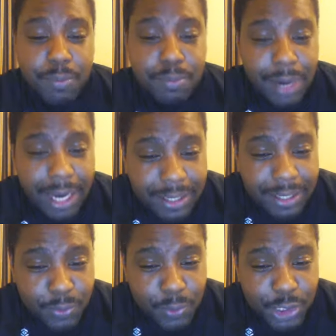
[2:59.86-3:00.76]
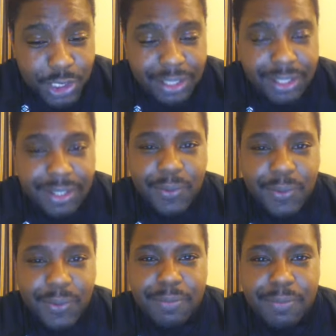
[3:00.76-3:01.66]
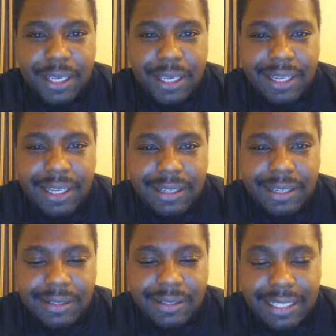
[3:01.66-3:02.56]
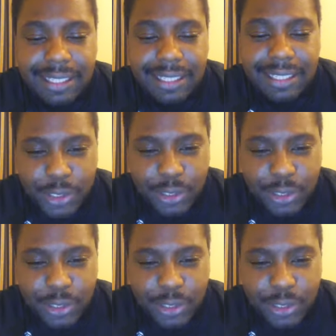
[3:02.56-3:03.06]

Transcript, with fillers: mind watching would have been uh, Kevin Mitchell